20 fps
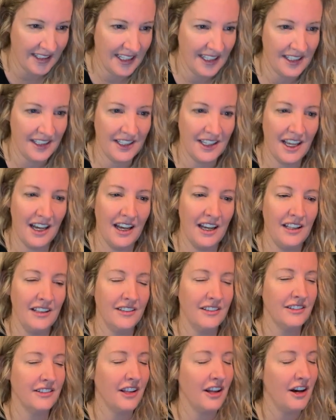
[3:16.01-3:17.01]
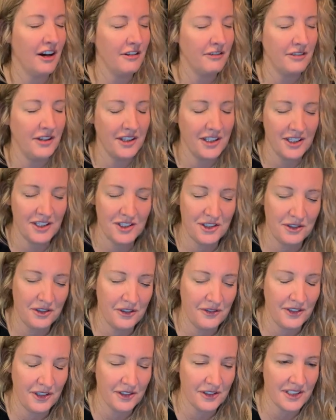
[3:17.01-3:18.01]
And I love what the two
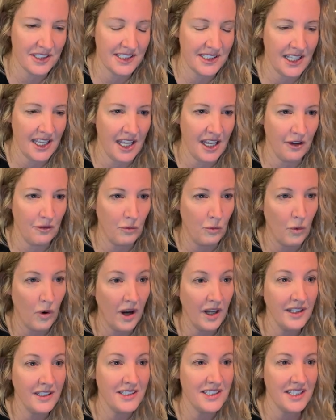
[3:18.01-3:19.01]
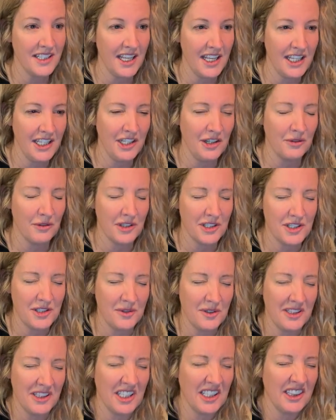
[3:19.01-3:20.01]
of you are saying. One, Danaye, you were
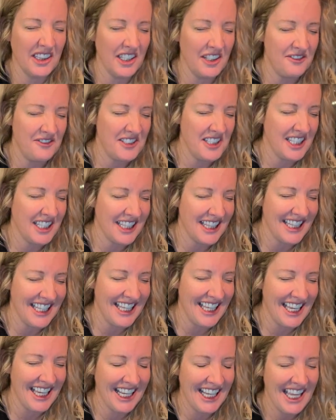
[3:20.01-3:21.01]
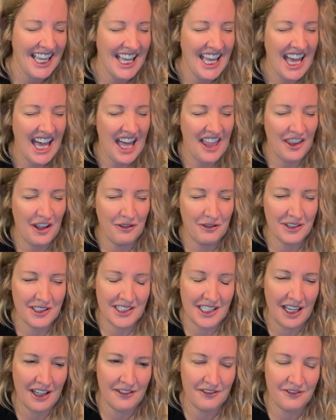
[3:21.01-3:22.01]
doing the lifting thing, and then was
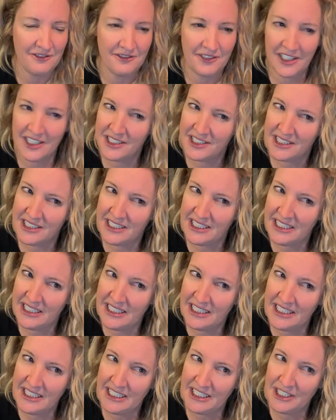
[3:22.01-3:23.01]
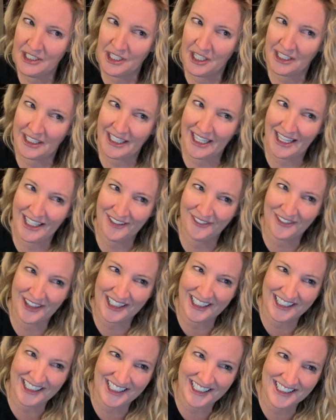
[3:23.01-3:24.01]
that Fuzzy? I can't
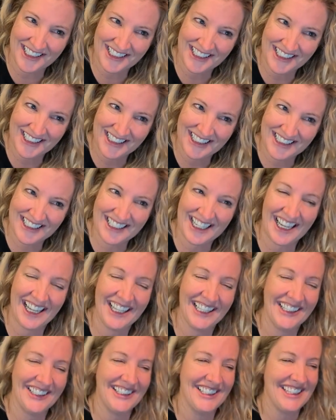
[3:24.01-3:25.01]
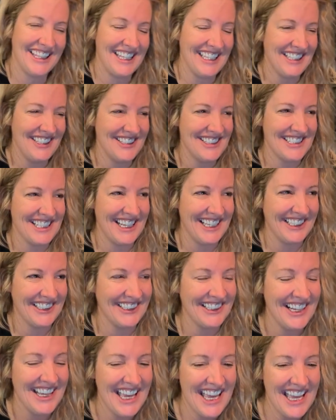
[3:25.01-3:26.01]
recognize. Tyler. Thank you,
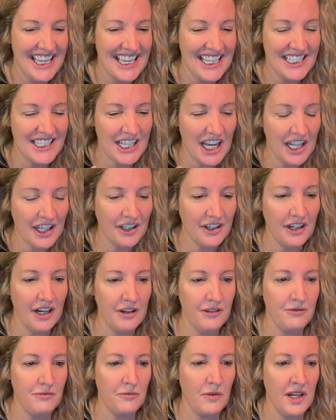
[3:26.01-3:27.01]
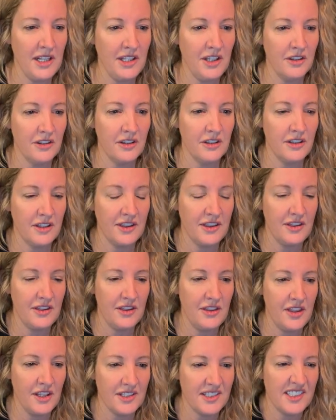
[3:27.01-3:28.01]
Tyler. Tyler, when you're
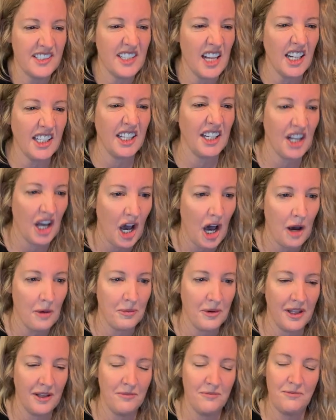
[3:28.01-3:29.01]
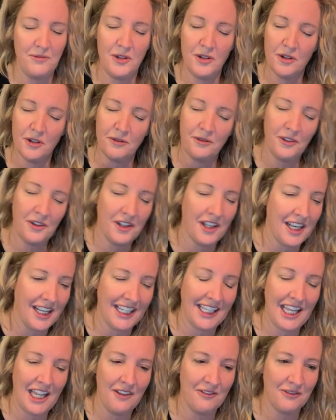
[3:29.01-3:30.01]
the suck it up, and beautiful that it
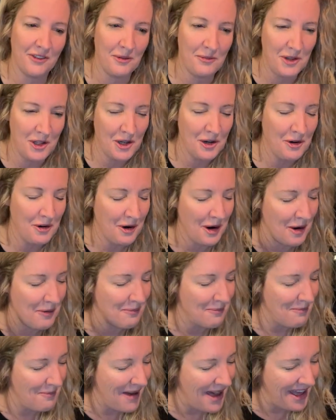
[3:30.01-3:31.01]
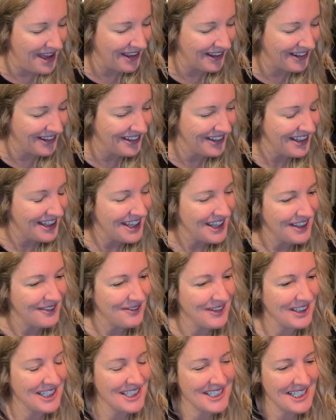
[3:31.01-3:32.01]
came from you, a male,
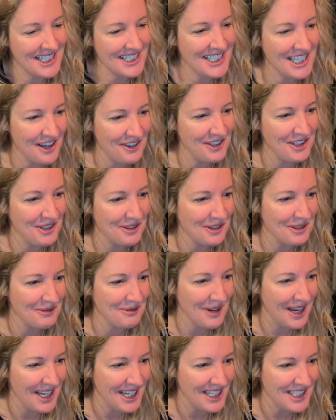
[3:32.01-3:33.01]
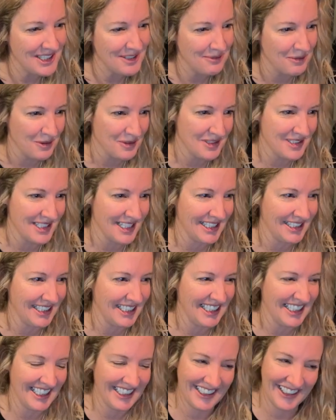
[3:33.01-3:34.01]
because that's how you were raised most
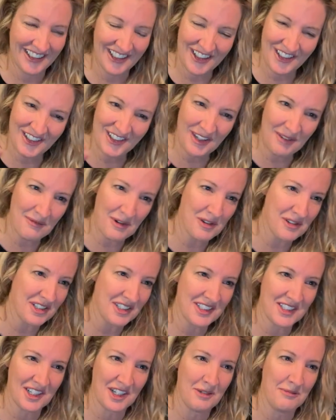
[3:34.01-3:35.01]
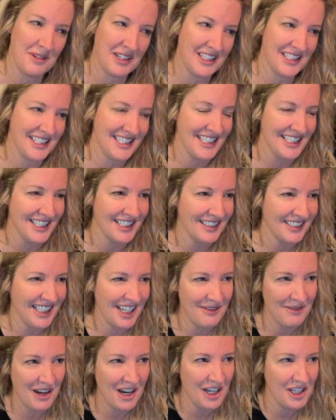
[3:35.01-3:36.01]
likely. Like, oh, emotions aren't a big deal.
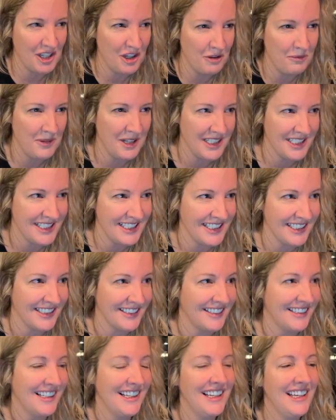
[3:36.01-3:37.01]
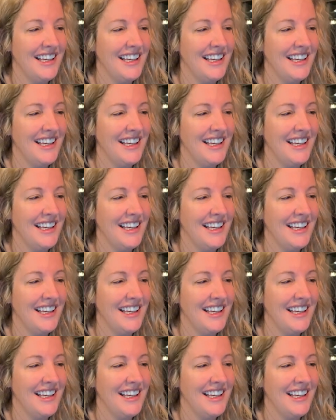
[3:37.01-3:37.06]
Come on, no big deal.